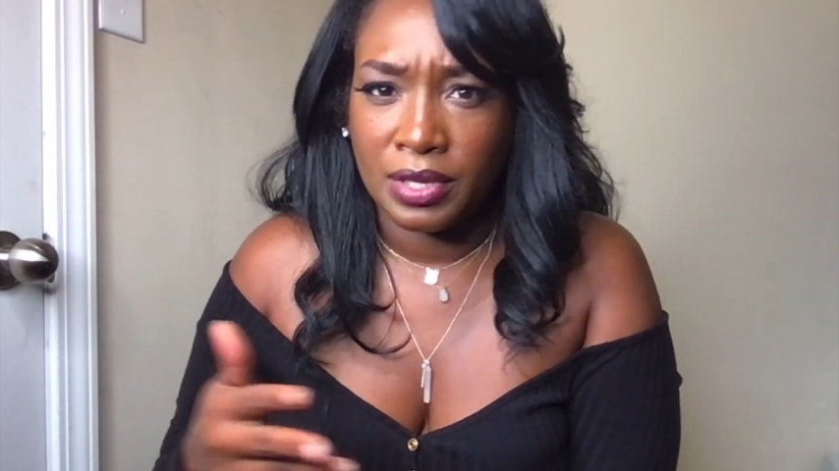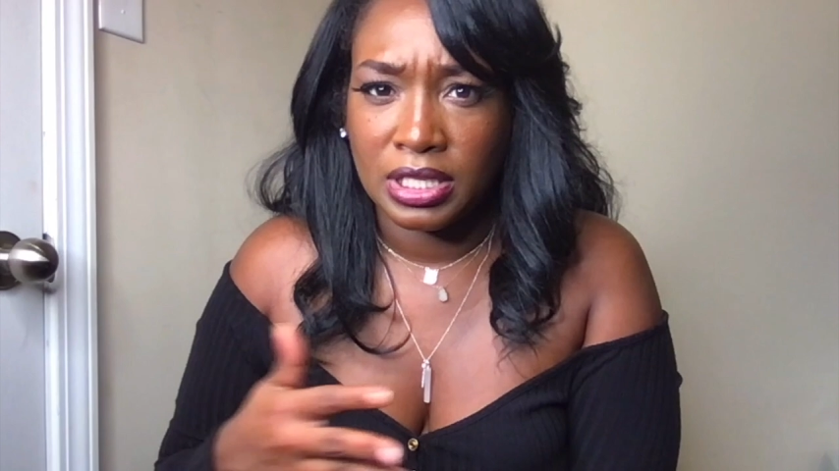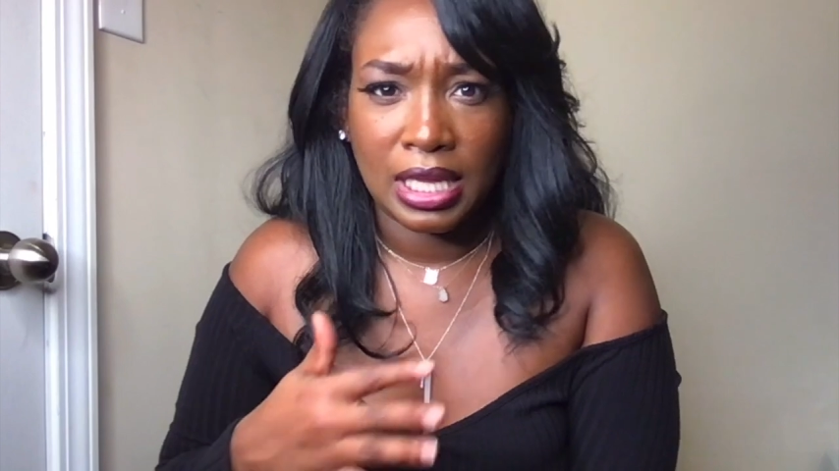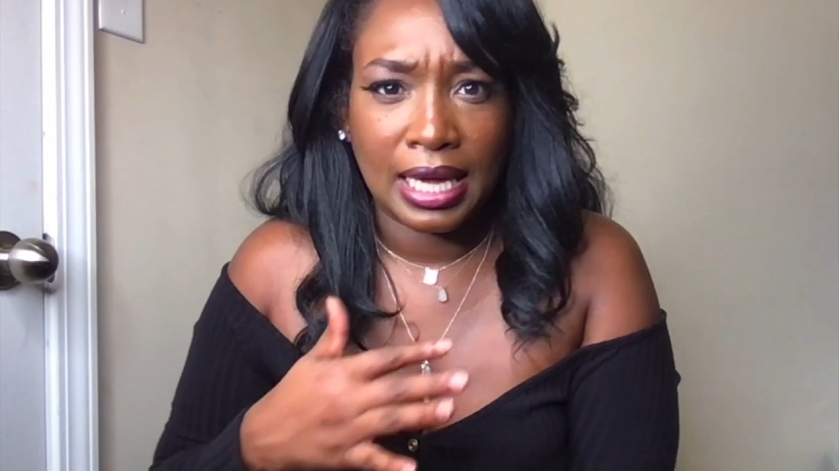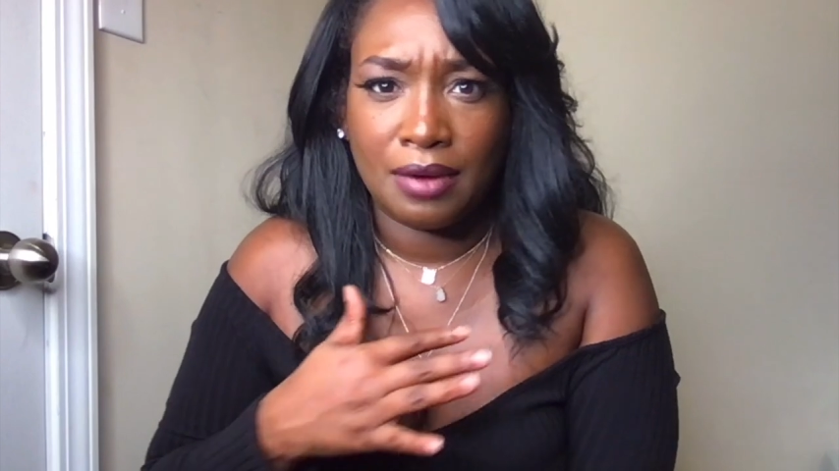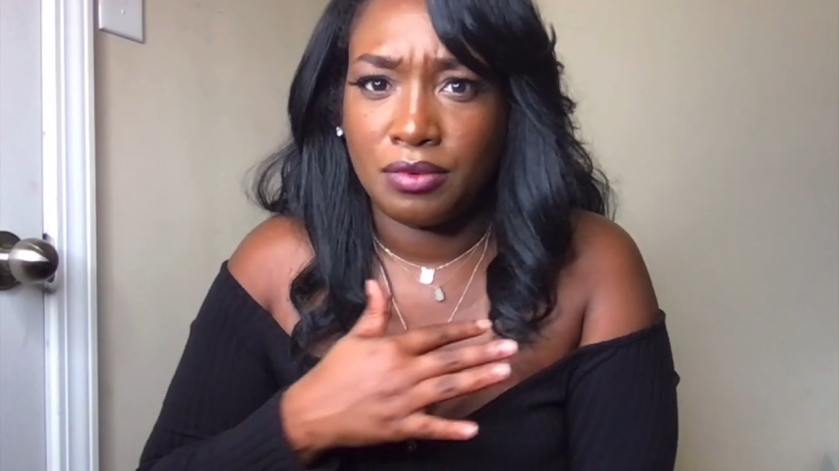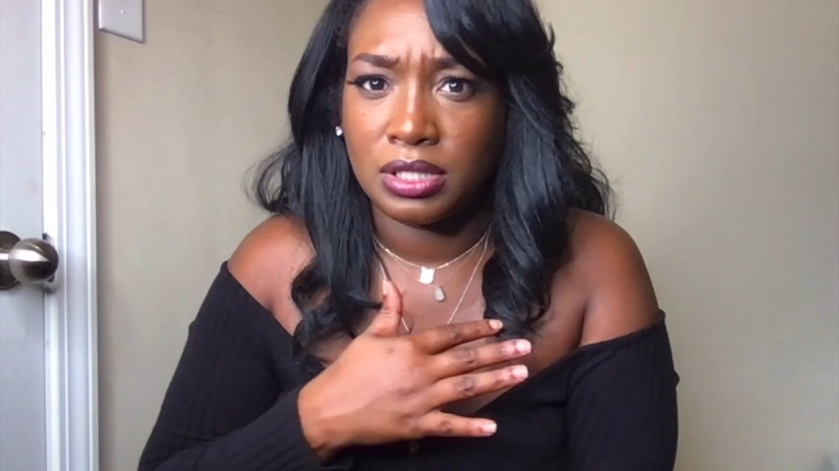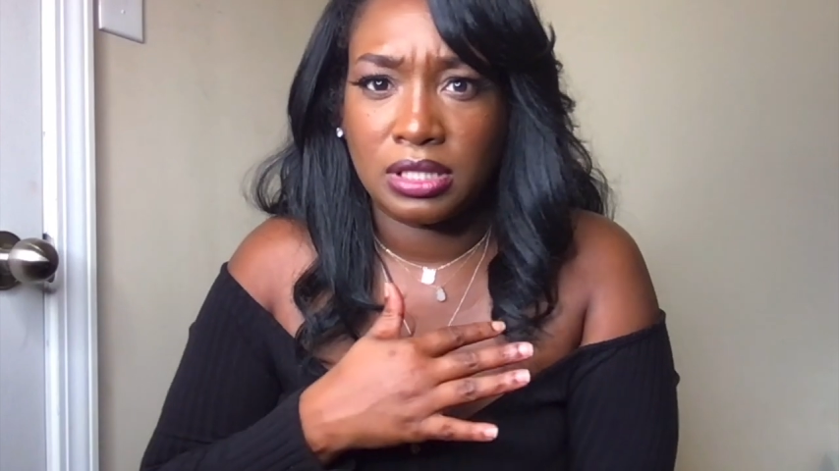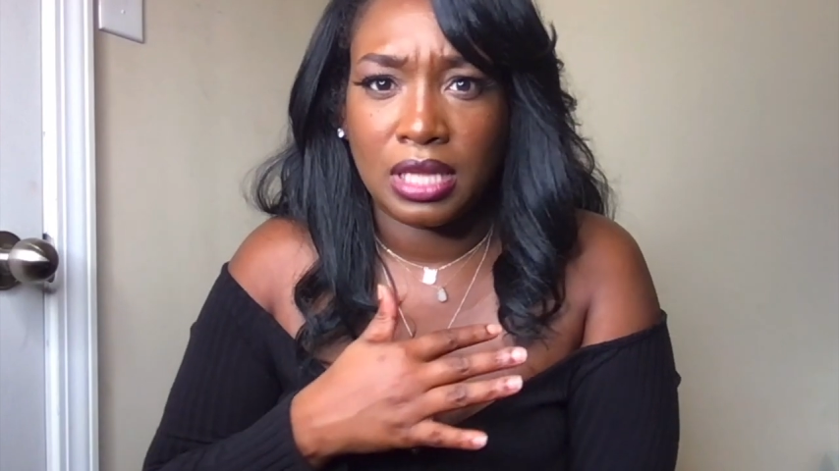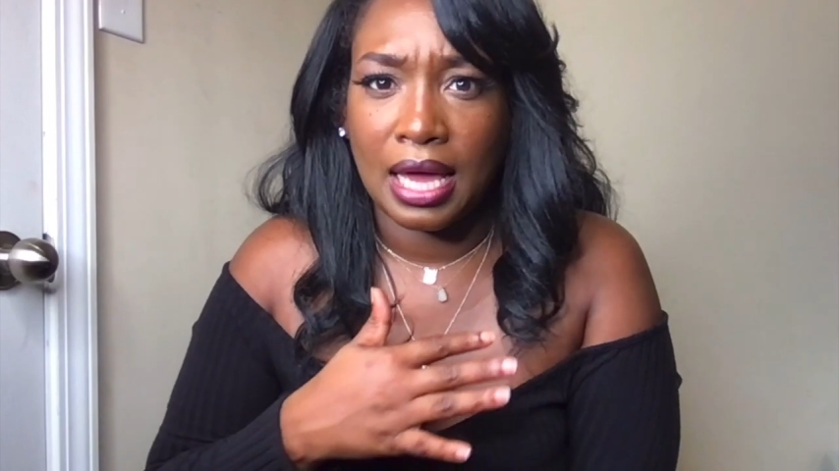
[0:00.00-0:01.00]
like, it
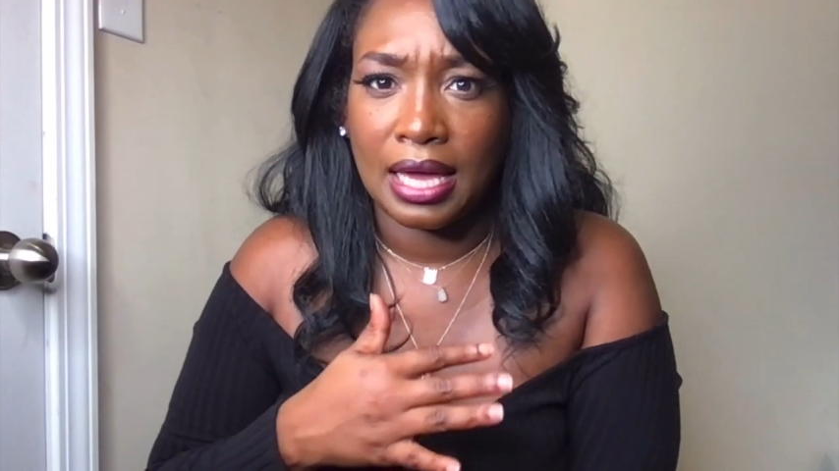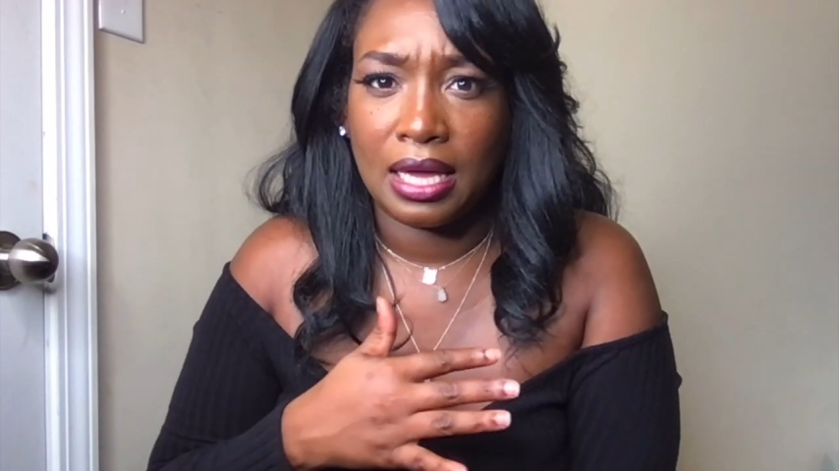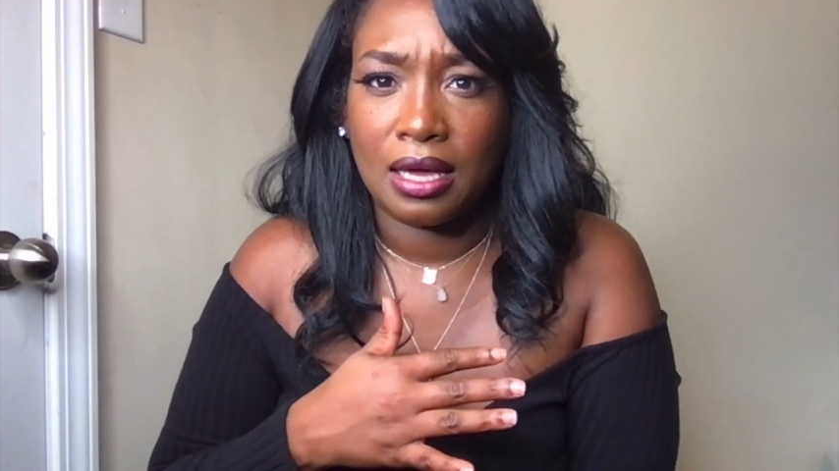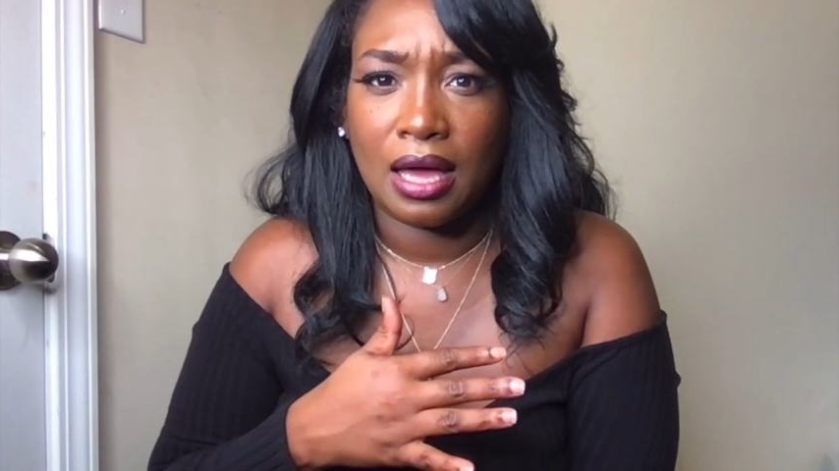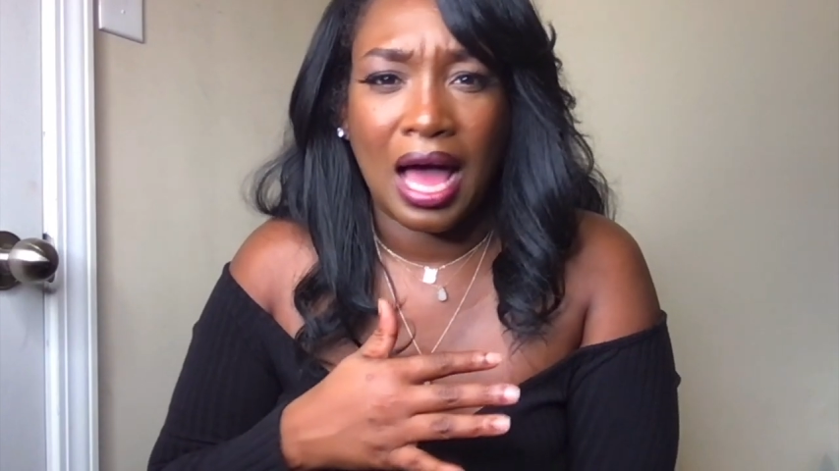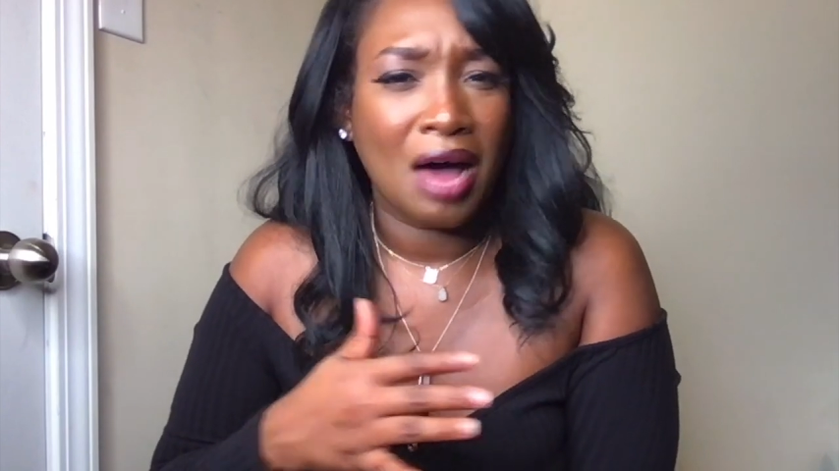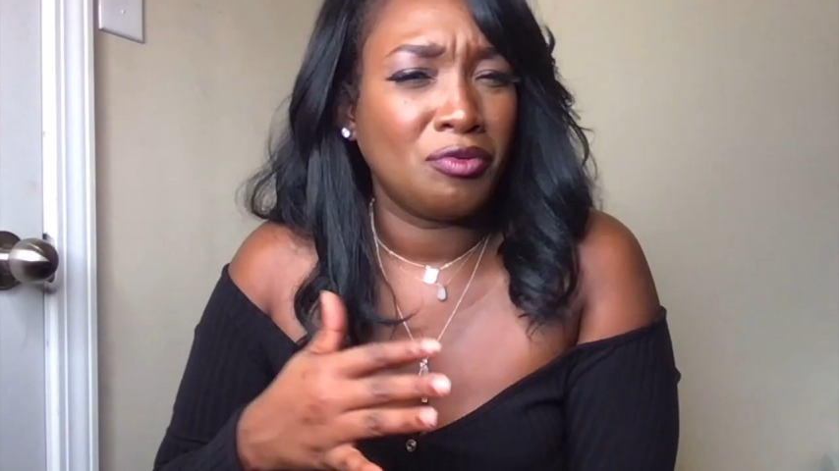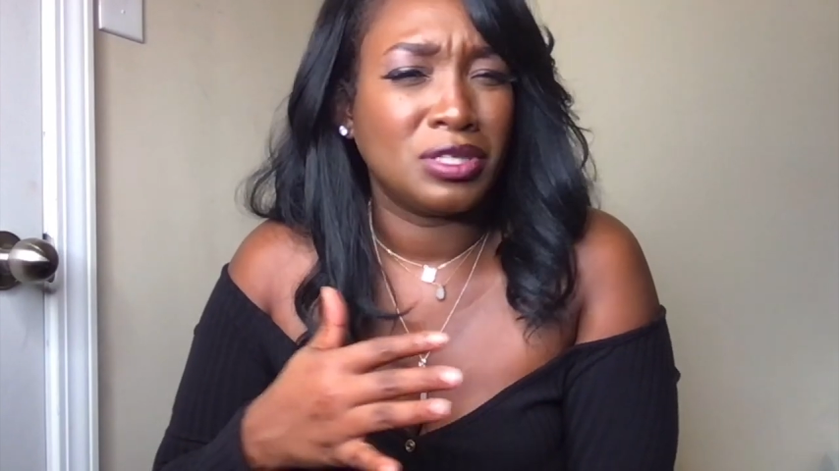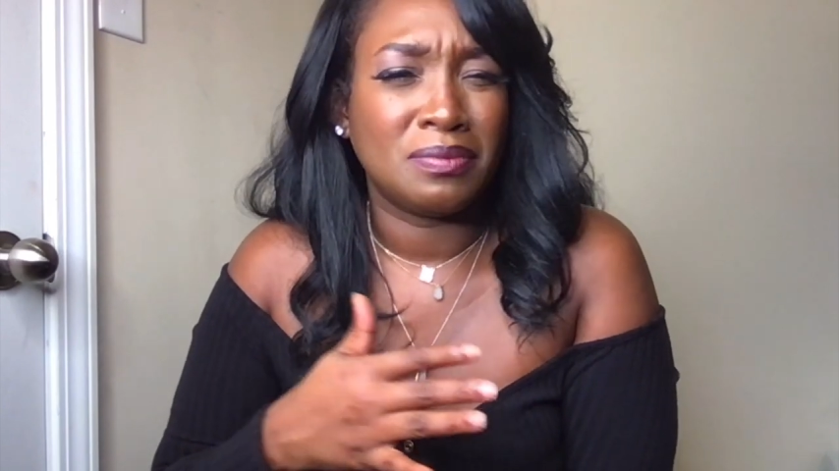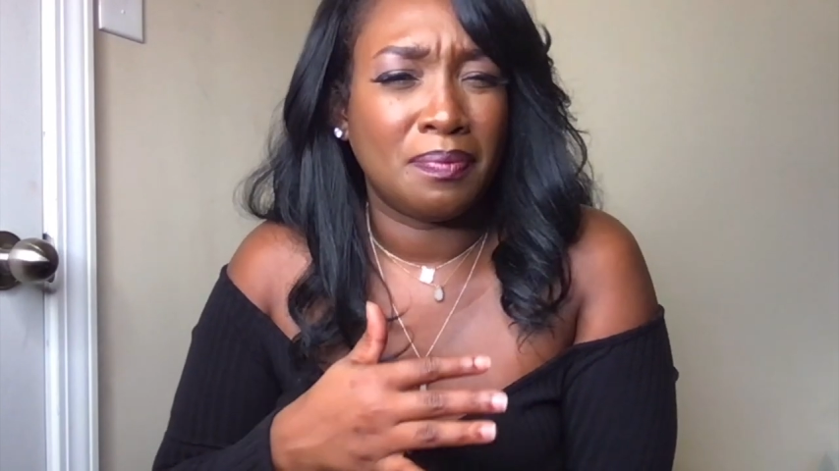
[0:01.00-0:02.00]
was like, I was